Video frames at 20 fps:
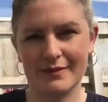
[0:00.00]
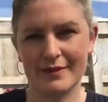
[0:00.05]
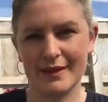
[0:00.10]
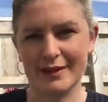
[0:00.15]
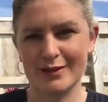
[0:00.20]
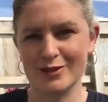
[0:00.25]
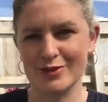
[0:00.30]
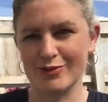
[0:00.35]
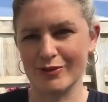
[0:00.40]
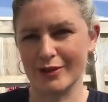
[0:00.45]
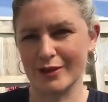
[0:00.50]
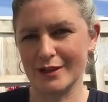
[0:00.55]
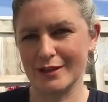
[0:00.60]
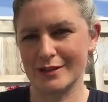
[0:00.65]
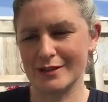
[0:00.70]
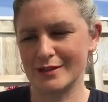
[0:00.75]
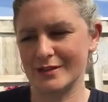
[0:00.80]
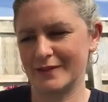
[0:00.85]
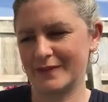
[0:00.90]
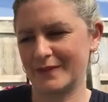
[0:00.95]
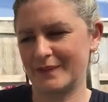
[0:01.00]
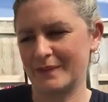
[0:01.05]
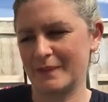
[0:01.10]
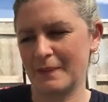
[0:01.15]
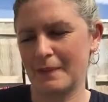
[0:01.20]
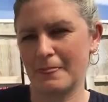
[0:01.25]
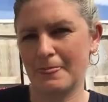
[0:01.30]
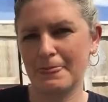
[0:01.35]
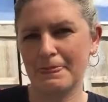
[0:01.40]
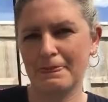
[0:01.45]
That's right.
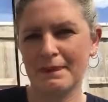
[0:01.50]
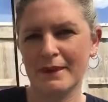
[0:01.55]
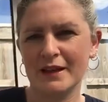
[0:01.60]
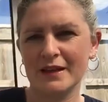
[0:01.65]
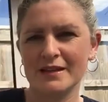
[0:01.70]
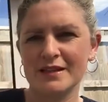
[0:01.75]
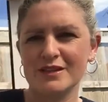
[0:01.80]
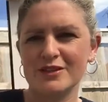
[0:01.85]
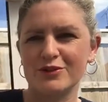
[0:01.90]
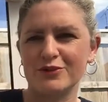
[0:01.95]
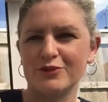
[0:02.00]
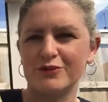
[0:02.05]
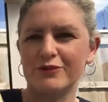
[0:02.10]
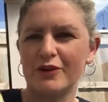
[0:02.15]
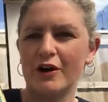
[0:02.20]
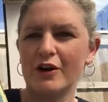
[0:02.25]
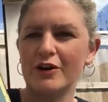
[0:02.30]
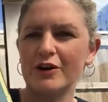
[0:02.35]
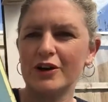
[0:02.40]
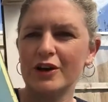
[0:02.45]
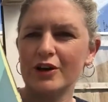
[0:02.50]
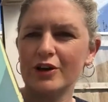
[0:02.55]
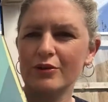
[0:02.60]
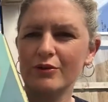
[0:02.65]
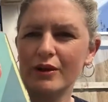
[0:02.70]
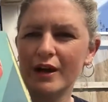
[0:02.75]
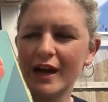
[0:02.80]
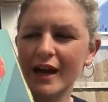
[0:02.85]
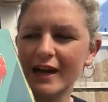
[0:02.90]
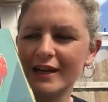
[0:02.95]
Stefano
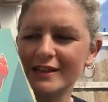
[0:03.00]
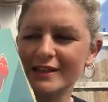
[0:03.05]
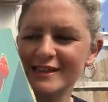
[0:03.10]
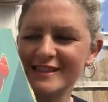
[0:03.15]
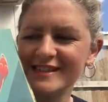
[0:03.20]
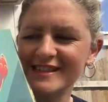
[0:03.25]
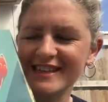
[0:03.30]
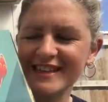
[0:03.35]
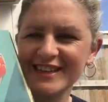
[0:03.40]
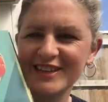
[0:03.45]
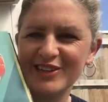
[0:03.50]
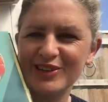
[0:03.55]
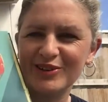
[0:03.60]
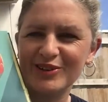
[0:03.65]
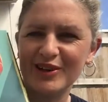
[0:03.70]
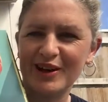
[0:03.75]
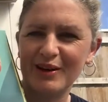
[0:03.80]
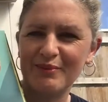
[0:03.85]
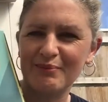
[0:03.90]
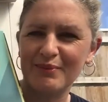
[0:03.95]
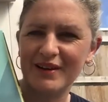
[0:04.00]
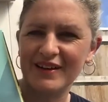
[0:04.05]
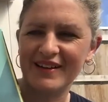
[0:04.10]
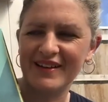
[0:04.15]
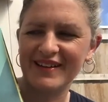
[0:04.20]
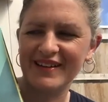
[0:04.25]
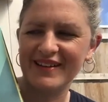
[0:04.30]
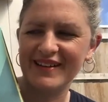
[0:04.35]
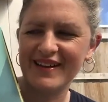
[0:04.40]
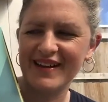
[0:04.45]
and Sea Cucumber,
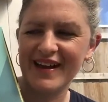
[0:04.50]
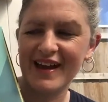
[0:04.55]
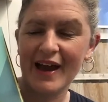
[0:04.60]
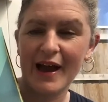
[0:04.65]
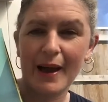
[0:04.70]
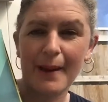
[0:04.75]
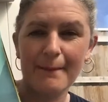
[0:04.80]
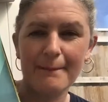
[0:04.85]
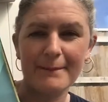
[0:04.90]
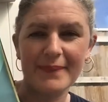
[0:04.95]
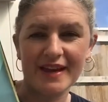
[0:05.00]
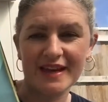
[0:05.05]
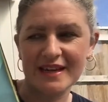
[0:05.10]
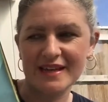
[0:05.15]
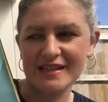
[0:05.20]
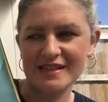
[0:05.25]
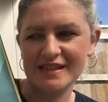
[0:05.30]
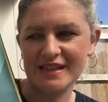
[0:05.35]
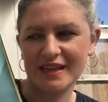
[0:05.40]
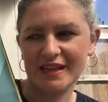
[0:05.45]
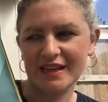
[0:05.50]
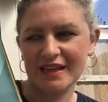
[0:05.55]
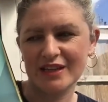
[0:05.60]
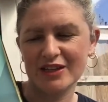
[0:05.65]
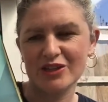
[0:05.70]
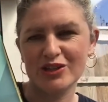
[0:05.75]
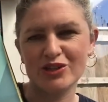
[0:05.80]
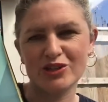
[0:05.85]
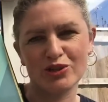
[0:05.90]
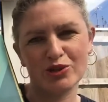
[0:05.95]
amazing
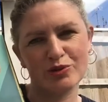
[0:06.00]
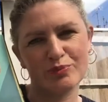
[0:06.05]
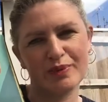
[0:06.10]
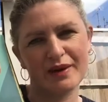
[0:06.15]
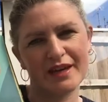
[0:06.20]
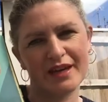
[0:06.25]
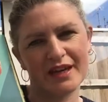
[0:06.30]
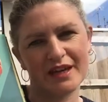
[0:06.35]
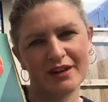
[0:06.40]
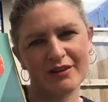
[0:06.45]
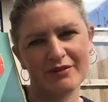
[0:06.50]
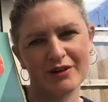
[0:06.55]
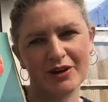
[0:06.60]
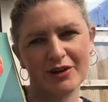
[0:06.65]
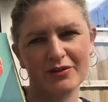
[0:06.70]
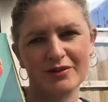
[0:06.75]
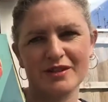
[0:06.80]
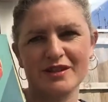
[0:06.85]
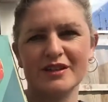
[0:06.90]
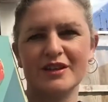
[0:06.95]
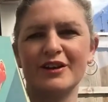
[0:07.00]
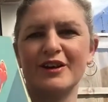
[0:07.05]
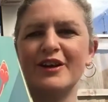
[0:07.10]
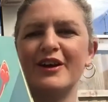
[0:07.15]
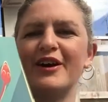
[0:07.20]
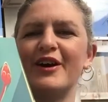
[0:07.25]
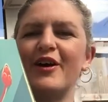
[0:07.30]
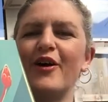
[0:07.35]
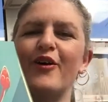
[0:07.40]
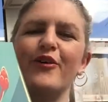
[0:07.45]
superheroes
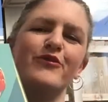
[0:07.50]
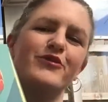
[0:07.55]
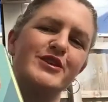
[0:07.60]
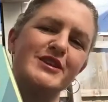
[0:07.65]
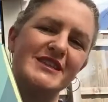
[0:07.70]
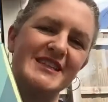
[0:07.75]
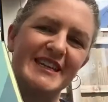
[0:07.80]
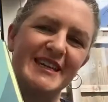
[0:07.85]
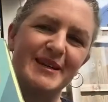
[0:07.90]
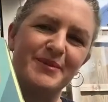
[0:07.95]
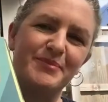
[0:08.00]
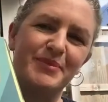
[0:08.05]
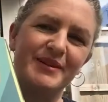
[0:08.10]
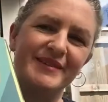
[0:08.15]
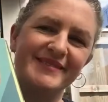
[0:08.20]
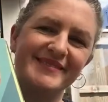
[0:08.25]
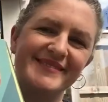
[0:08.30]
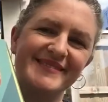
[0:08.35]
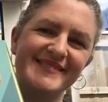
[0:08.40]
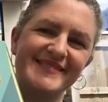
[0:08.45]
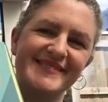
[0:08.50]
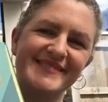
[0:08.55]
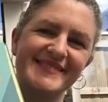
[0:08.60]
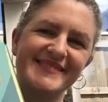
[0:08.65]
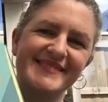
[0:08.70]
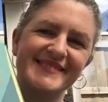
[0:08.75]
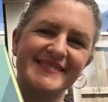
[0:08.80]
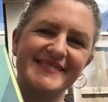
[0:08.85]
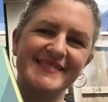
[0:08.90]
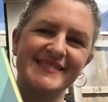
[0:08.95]
of the deep.
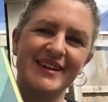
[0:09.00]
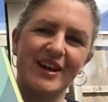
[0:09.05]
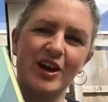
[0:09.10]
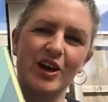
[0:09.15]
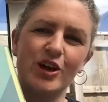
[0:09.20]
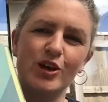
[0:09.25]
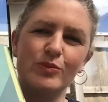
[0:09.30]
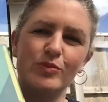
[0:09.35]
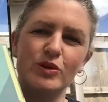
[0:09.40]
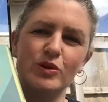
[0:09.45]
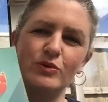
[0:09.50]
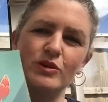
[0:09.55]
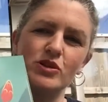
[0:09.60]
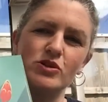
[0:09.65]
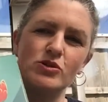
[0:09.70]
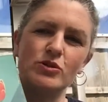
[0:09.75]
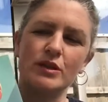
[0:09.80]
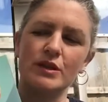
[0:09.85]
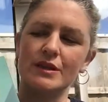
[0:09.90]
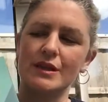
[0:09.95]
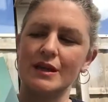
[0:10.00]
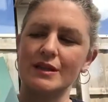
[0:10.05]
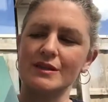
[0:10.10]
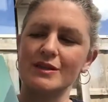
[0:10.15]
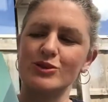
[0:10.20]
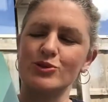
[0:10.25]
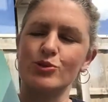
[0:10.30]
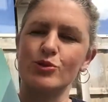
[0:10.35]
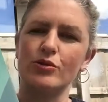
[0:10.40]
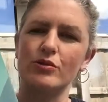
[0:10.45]
I hope you enjoyed that
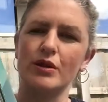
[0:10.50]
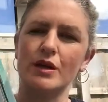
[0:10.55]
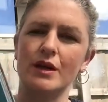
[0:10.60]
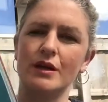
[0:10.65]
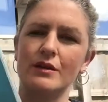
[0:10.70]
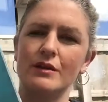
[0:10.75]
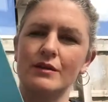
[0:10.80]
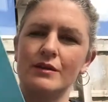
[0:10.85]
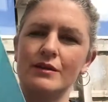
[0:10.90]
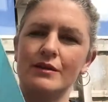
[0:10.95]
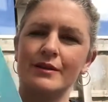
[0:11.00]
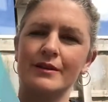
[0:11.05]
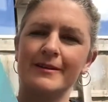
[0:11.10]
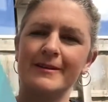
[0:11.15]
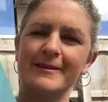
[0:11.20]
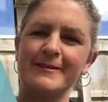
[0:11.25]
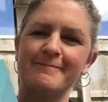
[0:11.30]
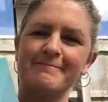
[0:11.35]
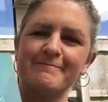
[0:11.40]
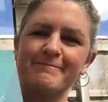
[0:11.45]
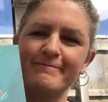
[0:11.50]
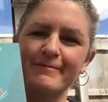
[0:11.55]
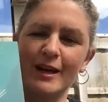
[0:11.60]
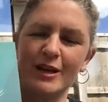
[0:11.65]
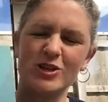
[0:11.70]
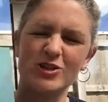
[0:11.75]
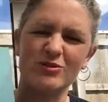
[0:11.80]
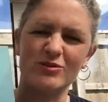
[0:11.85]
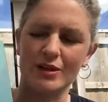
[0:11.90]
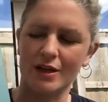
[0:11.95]
story. I
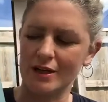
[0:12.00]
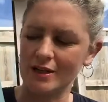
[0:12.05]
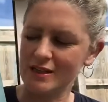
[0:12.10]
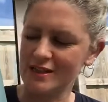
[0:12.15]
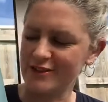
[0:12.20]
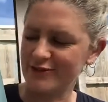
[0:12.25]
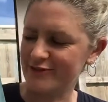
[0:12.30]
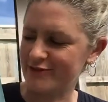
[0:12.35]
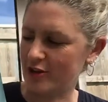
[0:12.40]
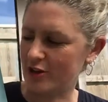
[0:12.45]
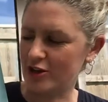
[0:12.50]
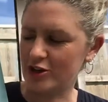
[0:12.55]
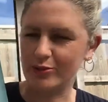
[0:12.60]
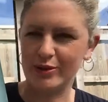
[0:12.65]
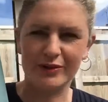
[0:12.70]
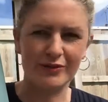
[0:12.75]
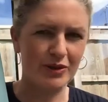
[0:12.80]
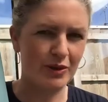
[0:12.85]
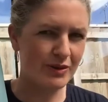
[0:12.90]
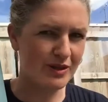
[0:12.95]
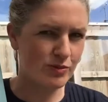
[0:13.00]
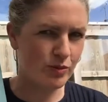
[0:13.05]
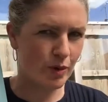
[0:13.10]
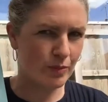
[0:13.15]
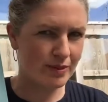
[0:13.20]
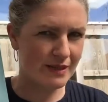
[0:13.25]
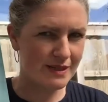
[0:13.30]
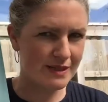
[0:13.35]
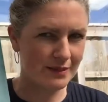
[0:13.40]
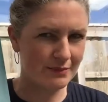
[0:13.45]
do like Stefano, even though he's
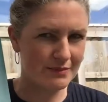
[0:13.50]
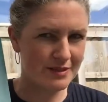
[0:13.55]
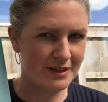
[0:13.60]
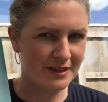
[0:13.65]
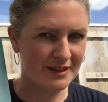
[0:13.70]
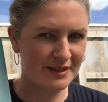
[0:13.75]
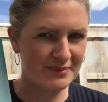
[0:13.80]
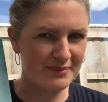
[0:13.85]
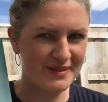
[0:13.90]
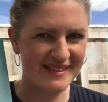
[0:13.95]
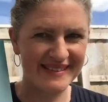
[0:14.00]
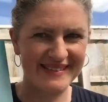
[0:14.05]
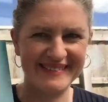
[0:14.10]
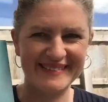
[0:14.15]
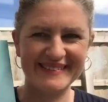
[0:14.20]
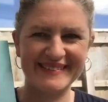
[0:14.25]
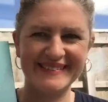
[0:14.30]
wobbly sometimes.